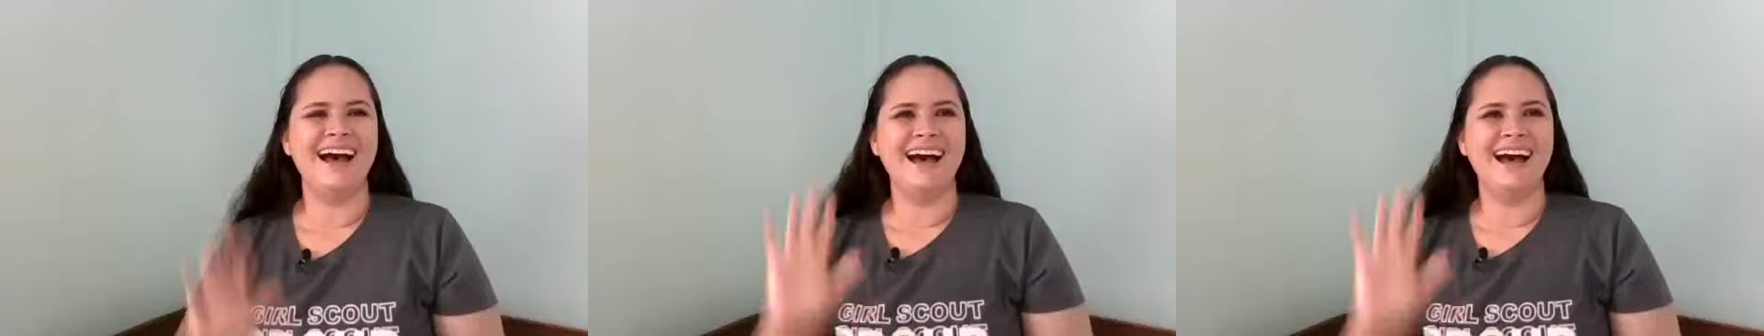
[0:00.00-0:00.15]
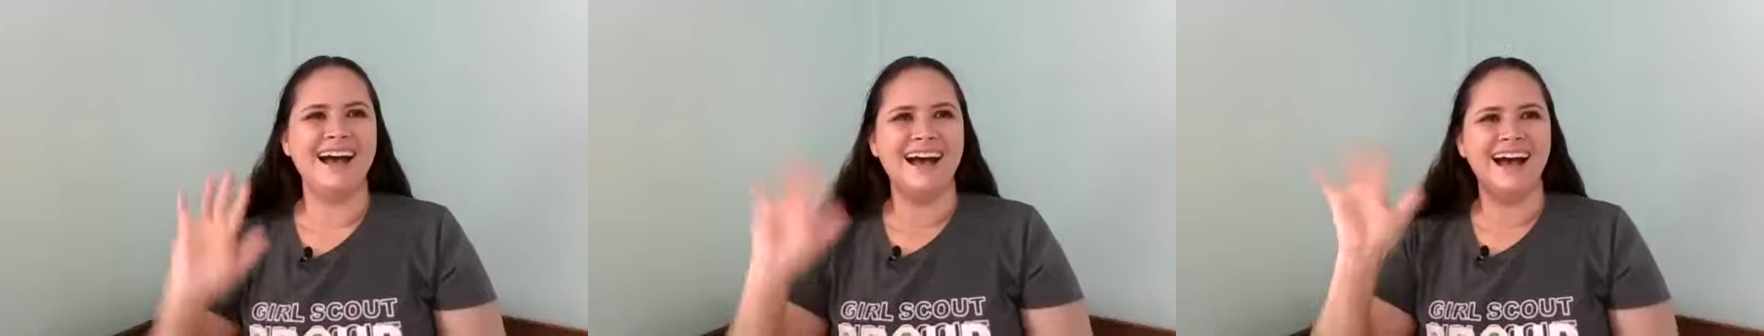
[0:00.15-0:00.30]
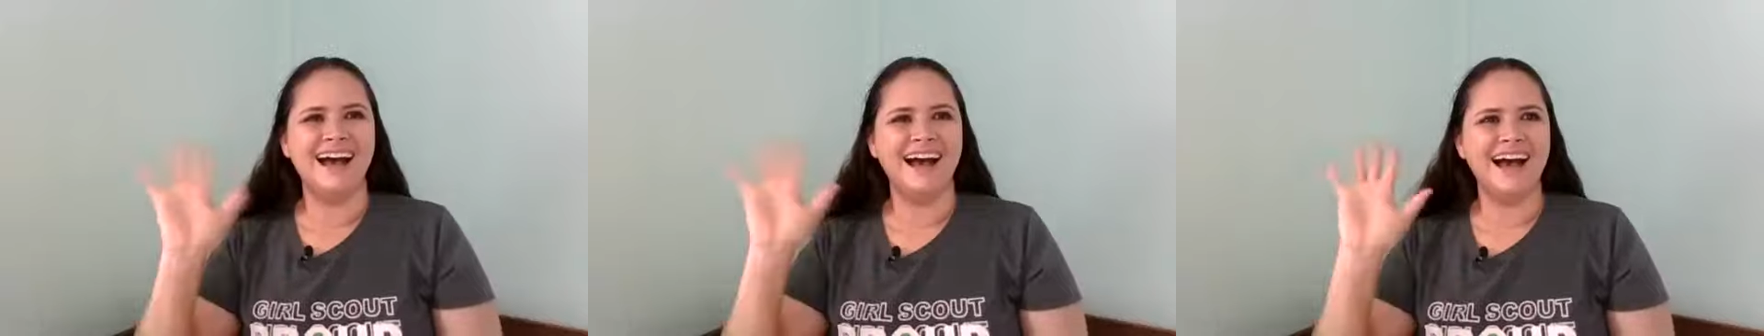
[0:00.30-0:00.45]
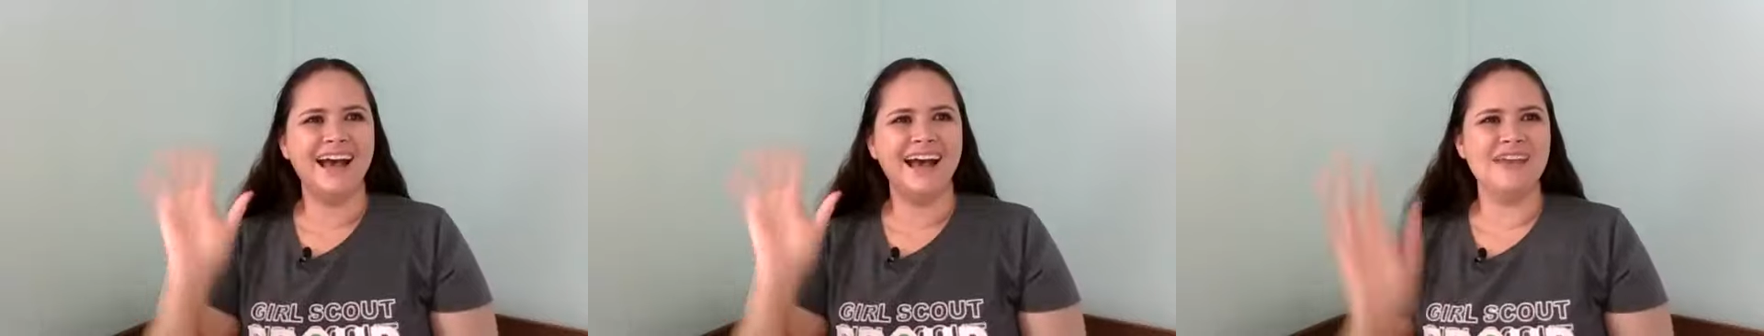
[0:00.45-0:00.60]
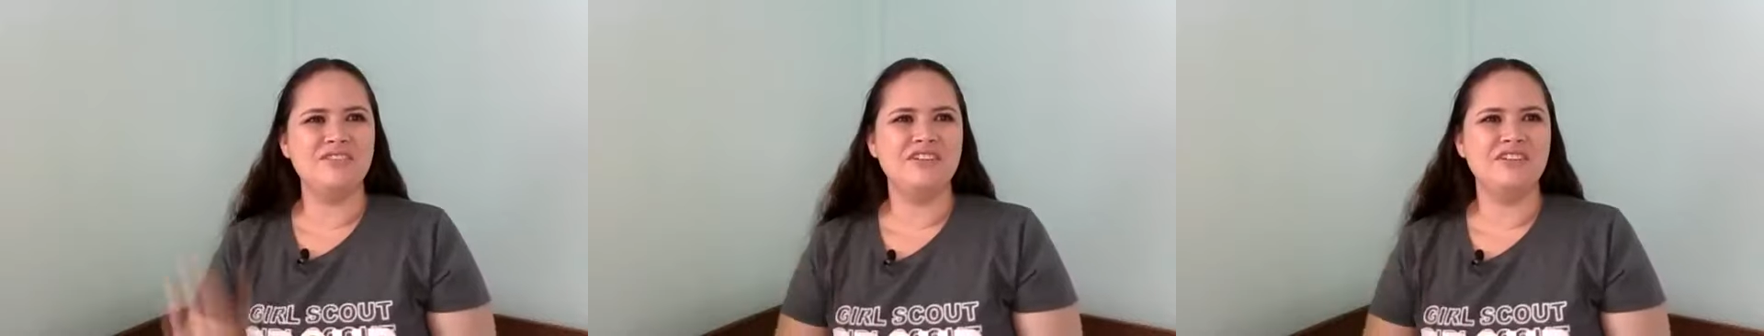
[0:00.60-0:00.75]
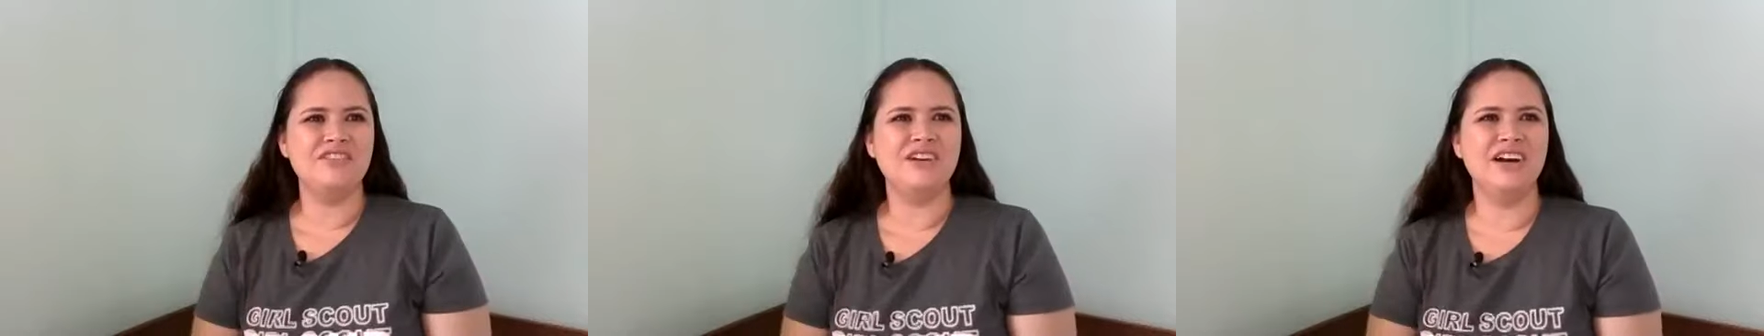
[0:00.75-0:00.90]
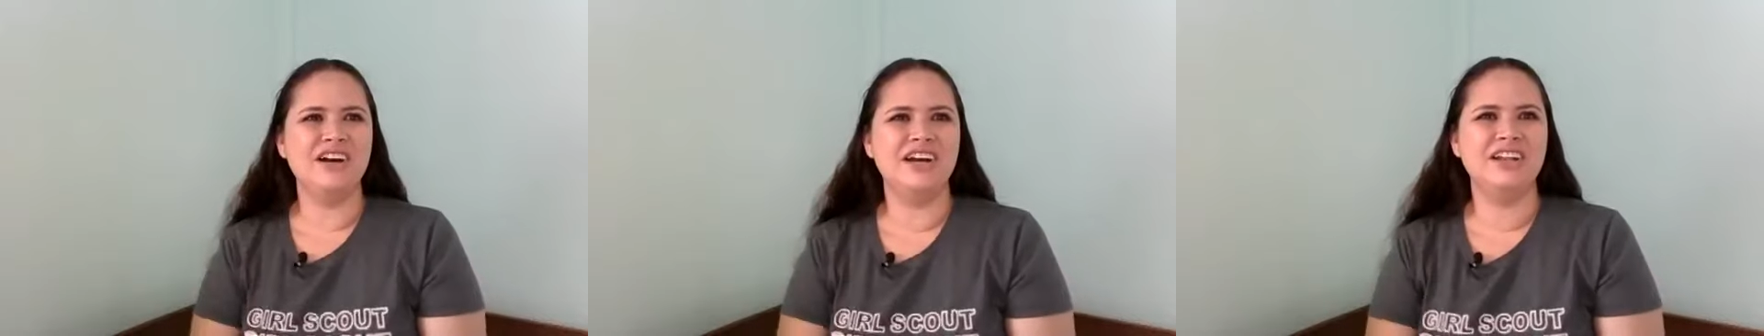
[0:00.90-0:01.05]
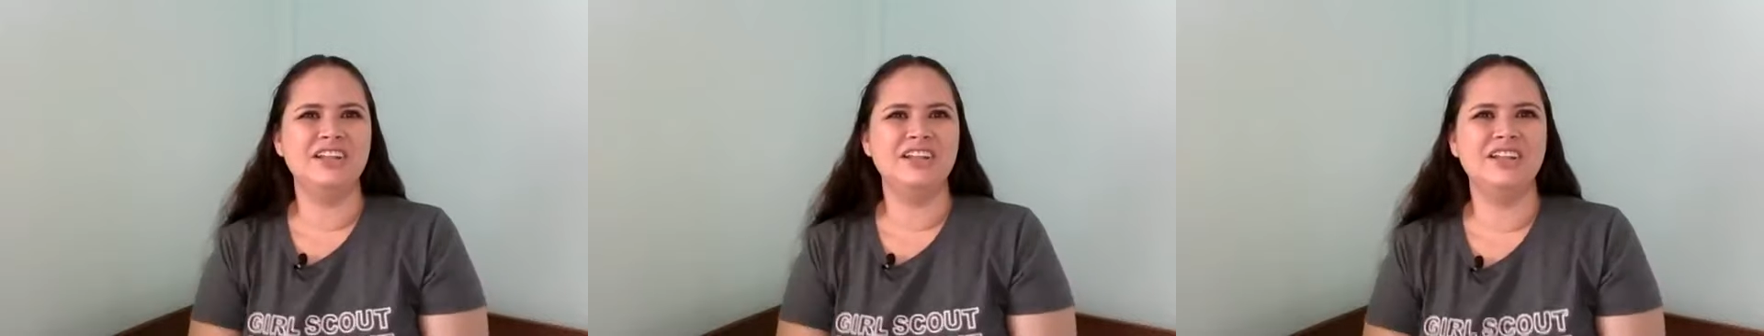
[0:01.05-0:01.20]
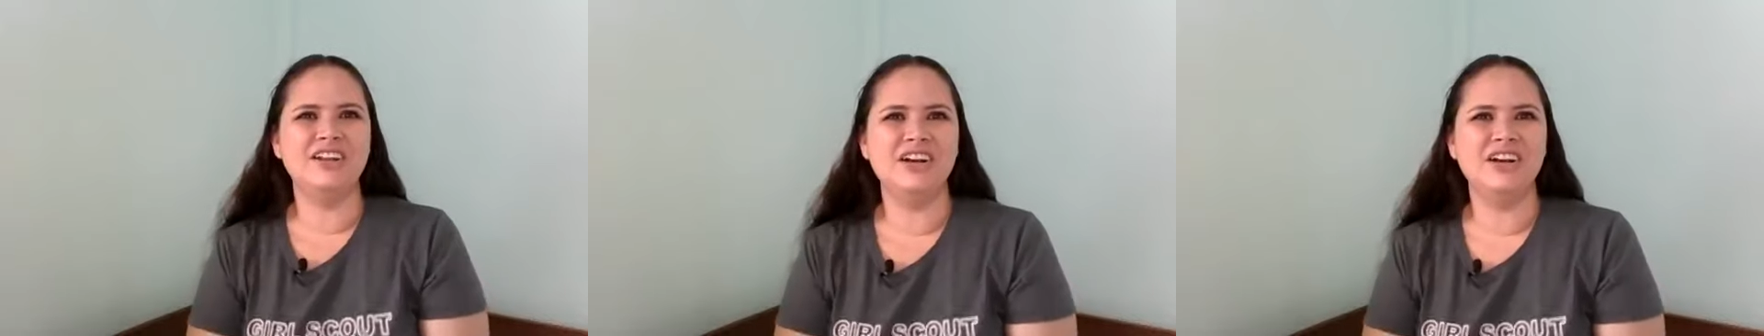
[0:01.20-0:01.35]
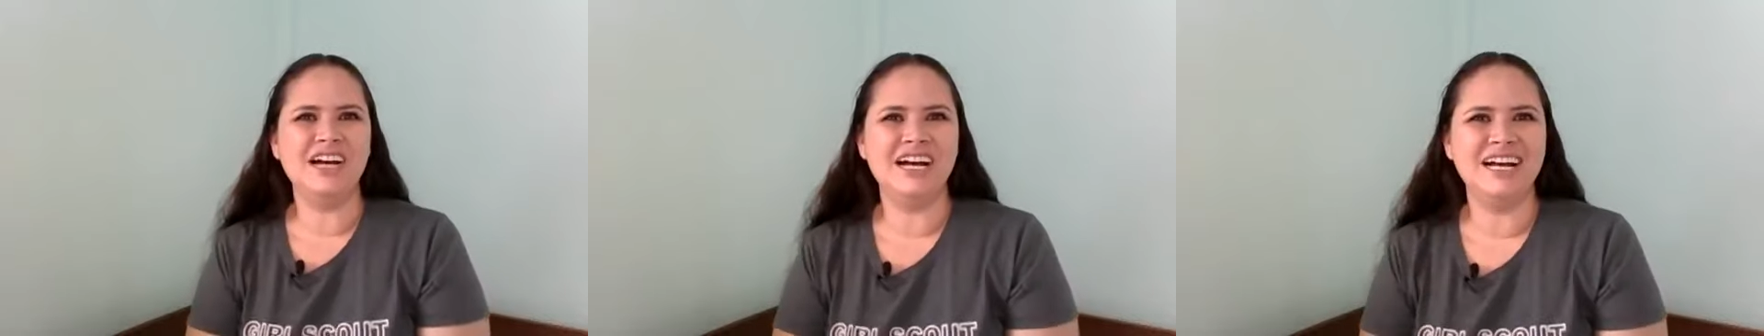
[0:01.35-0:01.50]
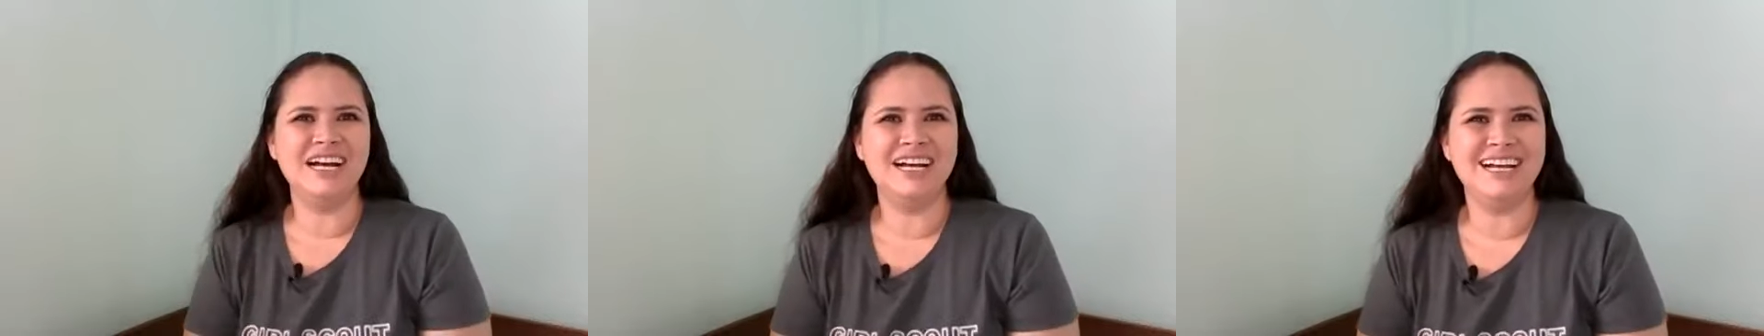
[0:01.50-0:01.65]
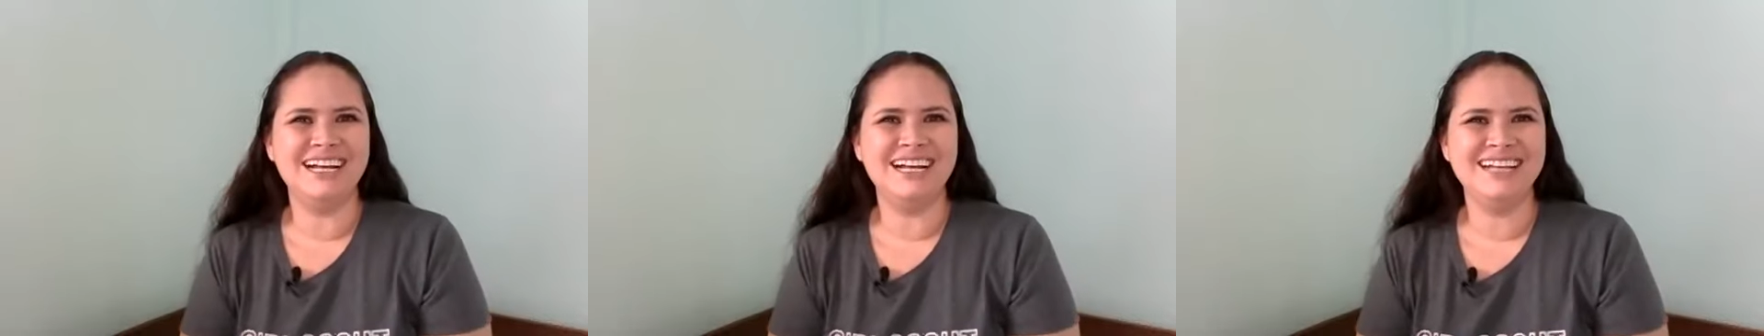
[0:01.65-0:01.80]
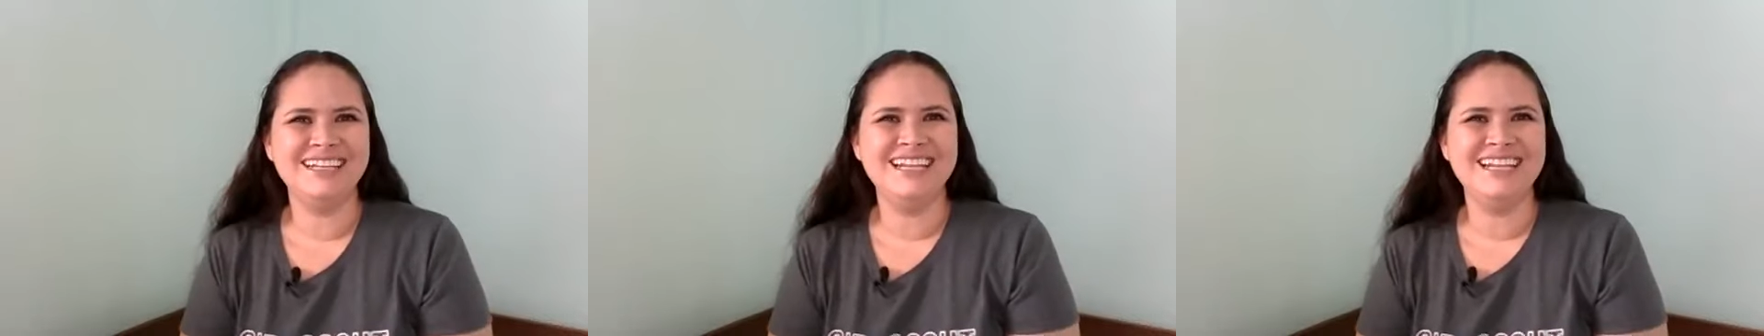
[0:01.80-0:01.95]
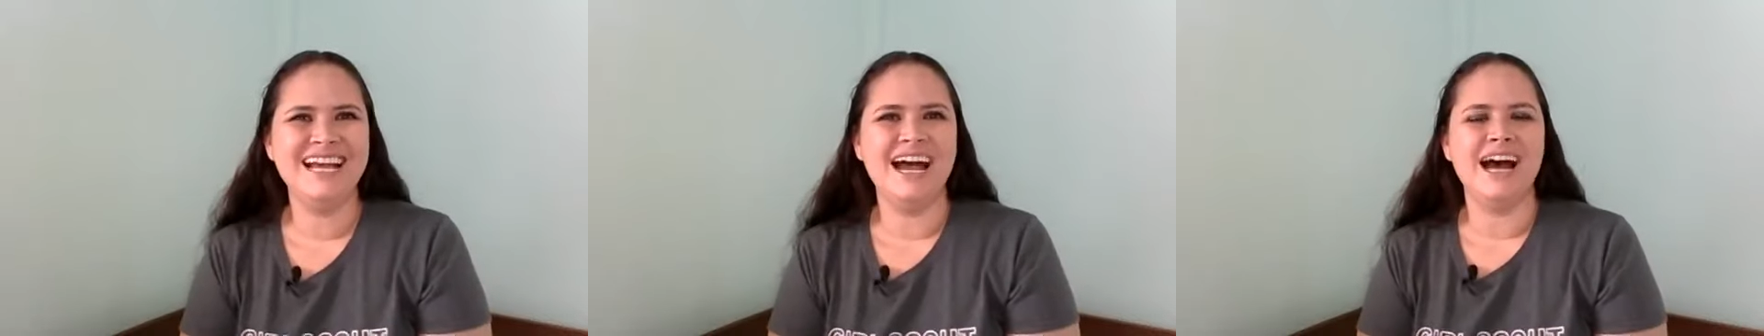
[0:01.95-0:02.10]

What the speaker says: Hi everyone, aloha.